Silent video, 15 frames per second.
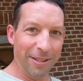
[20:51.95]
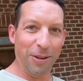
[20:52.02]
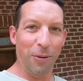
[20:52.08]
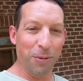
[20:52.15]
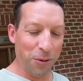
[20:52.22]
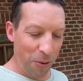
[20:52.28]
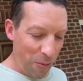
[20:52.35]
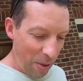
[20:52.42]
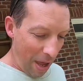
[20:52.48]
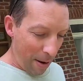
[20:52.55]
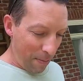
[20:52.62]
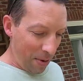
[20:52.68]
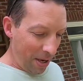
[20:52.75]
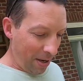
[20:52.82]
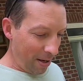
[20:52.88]
Let's go do
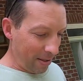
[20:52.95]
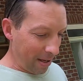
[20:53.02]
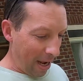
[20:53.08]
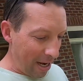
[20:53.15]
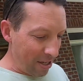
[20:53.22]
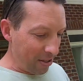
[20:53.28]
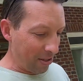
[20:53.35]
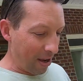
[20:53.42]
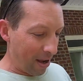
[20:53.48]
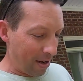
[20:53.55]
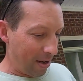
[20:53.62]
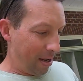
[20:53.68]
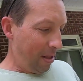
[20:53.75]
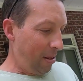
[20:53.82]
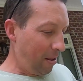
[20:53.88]
that, because I just
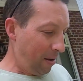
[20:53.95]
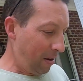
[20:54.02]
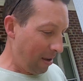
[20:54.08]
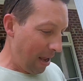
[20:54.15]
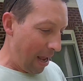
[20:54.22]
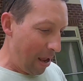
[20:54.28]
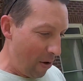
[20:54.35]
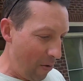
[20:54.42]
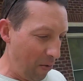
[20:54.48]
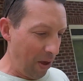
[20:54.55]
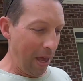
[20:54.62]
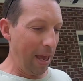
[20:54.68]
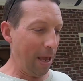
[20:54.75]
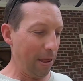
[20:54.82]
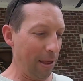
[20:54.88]
got the
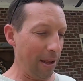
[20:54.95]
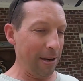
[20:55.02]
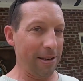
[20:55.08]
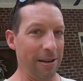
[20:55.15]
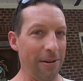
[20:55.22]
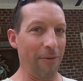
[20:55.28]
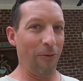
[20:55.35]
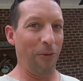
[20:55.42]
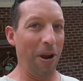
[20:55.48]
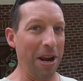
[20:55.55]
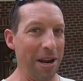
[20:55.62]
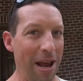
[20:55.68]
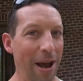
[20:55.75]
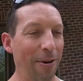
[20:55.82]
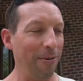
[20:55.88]
A-OK that
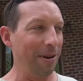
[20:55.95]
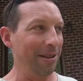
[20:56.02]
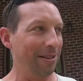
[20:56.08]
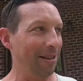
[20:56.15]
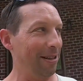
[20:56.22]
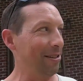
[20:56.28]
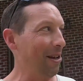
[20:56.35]
right now is the